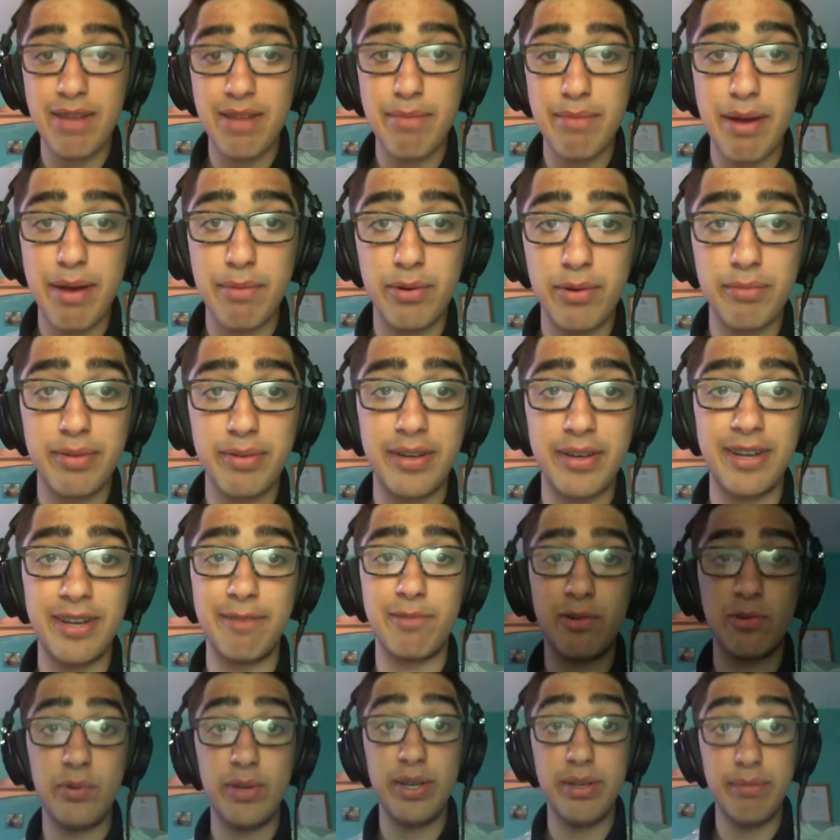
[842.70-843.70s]
opponent played
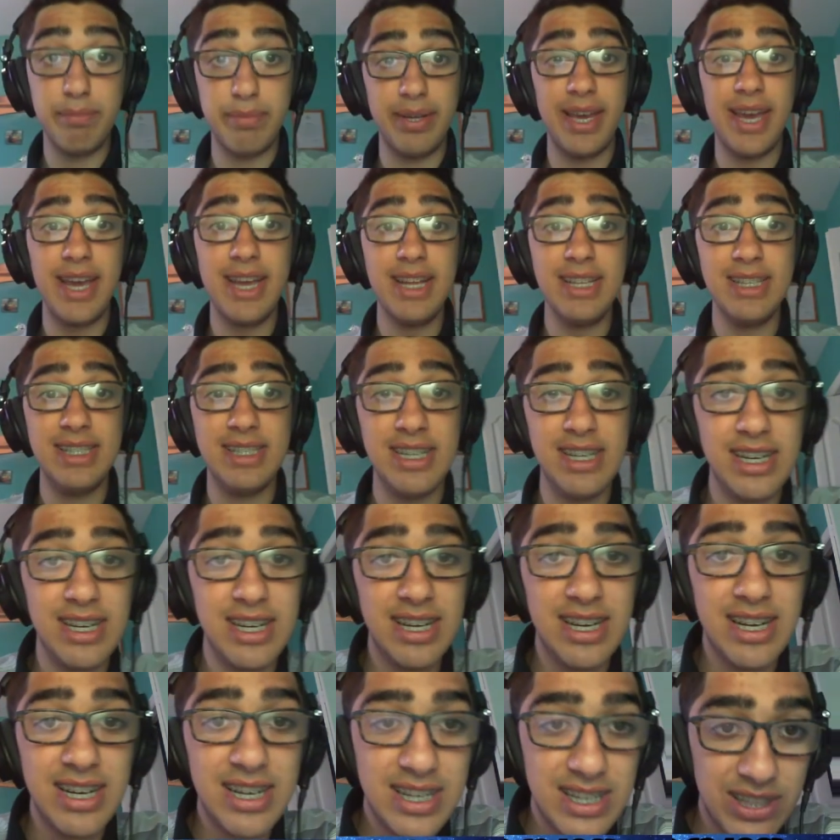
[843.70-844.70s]
queen b8.
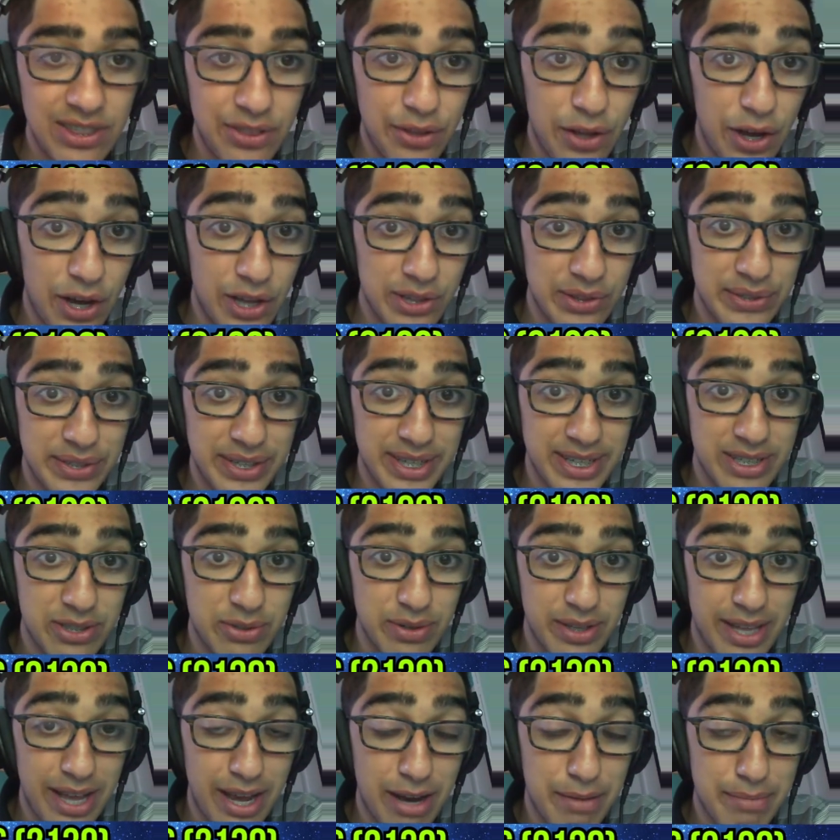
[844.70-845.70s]
Not looking to
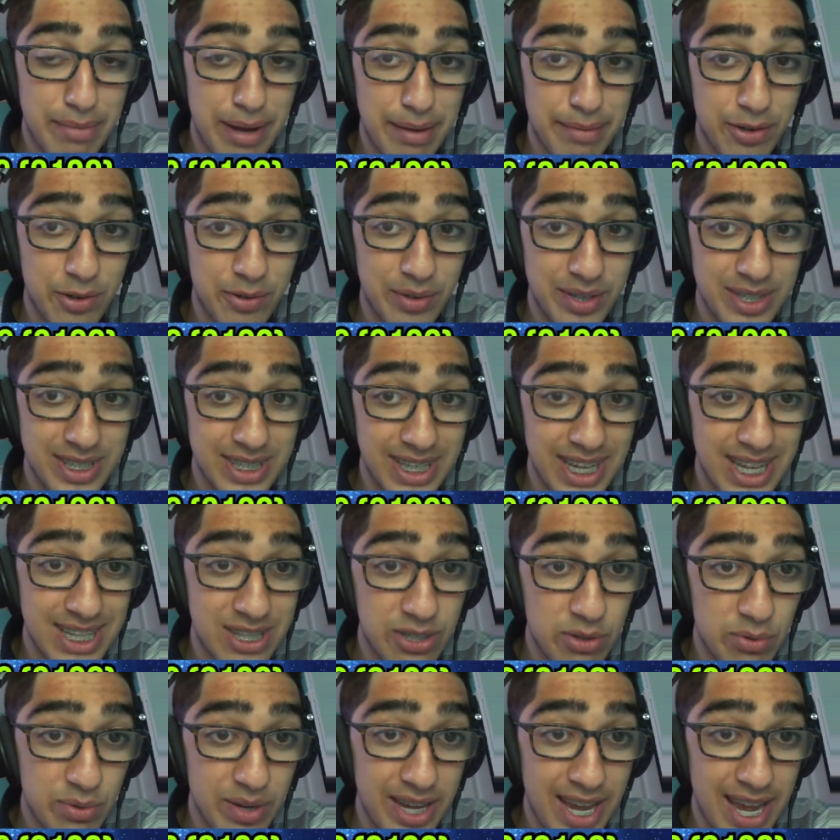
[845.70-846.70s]
allow my queen to get
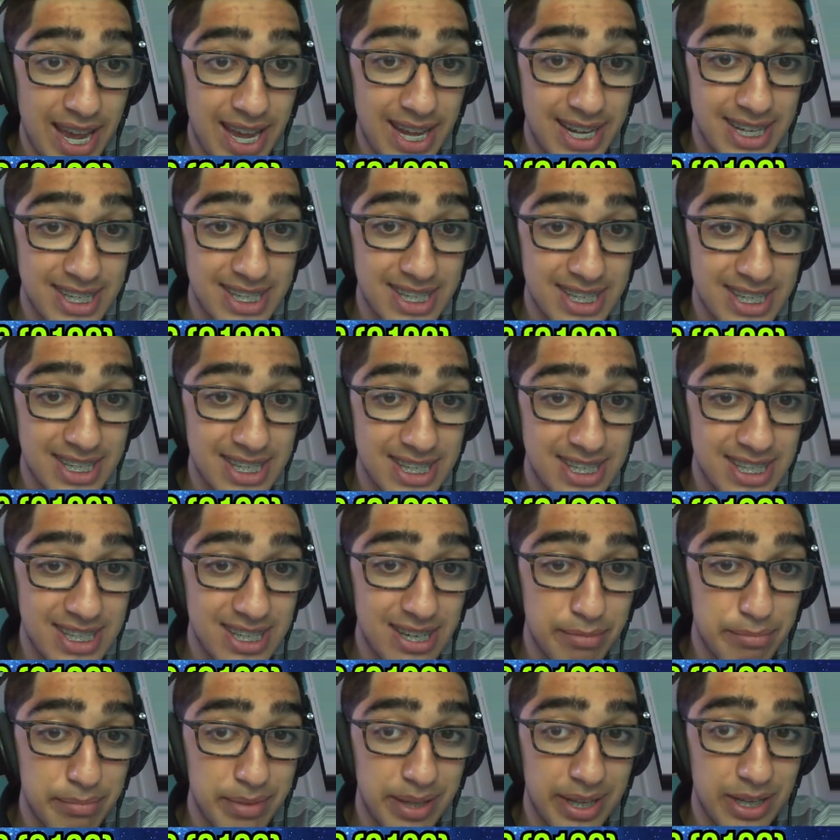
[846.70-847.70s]
to a8,
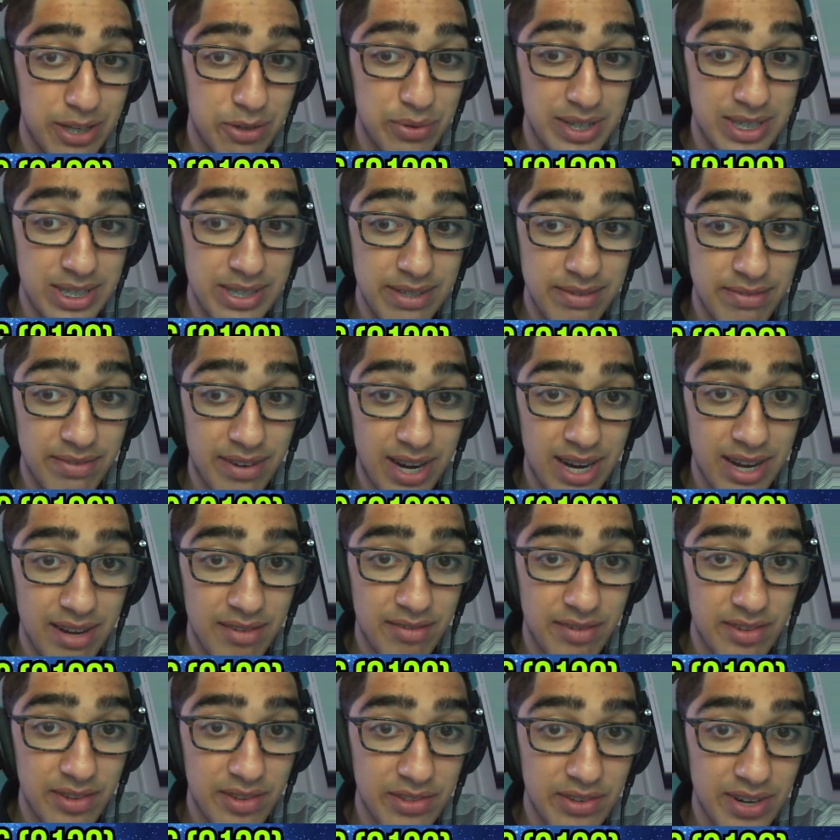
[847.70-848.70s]
played queen d5,
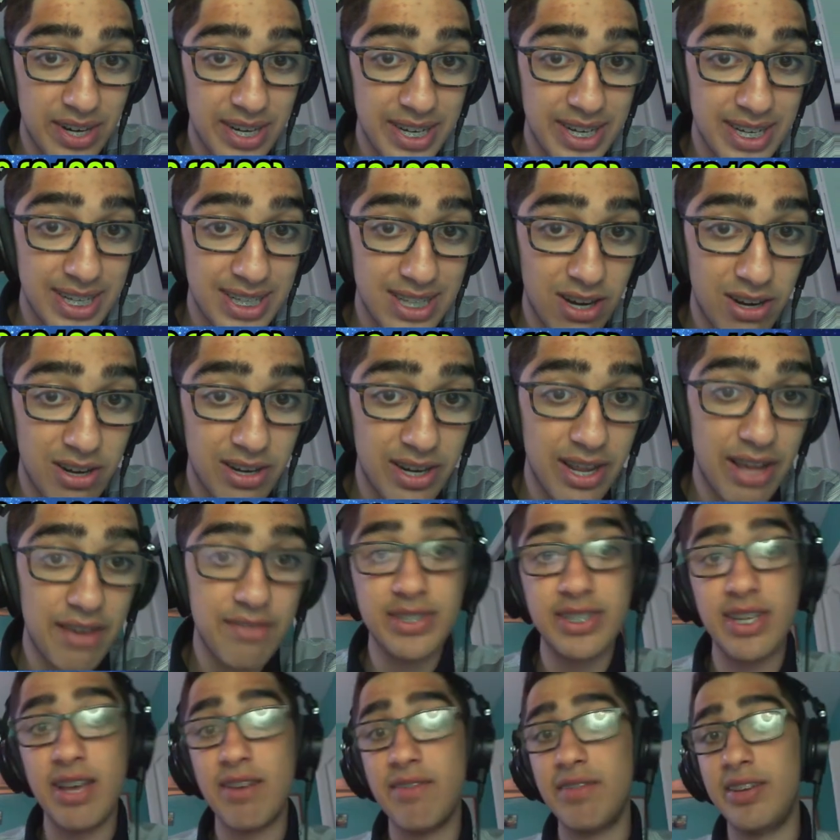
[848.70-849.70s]
threatening on
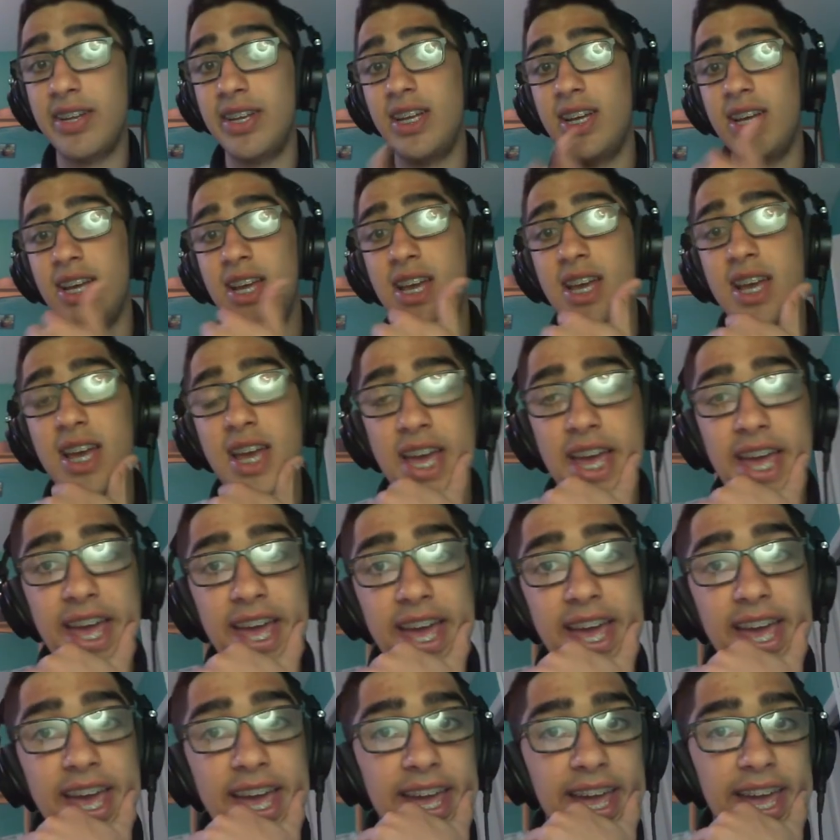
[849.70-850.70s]
f7,
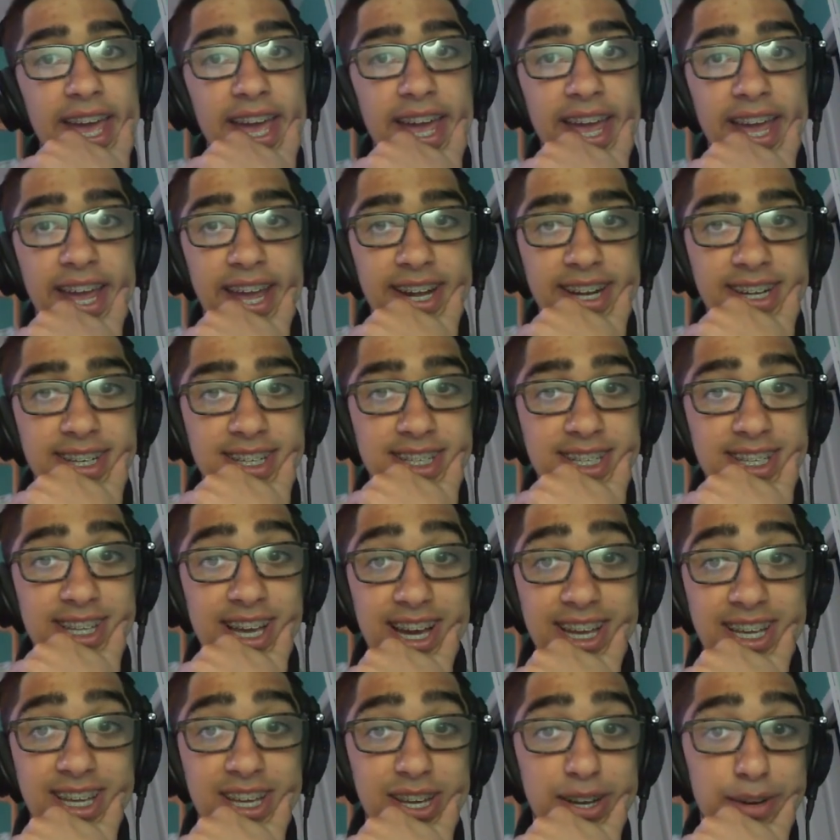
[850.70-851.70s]
and yeah,
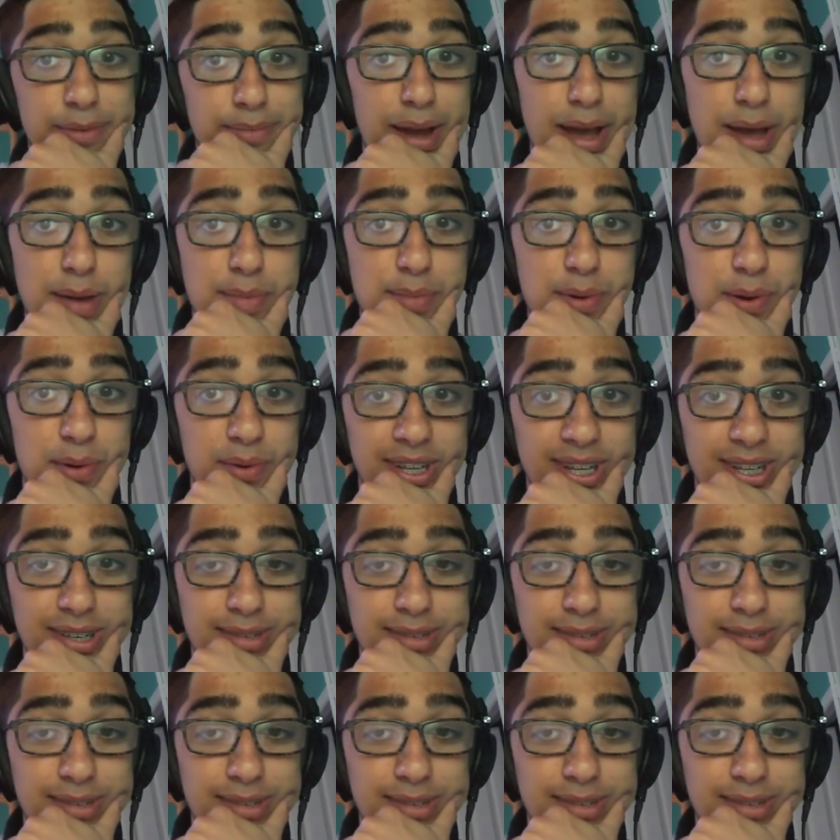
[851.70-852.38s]
here my opponent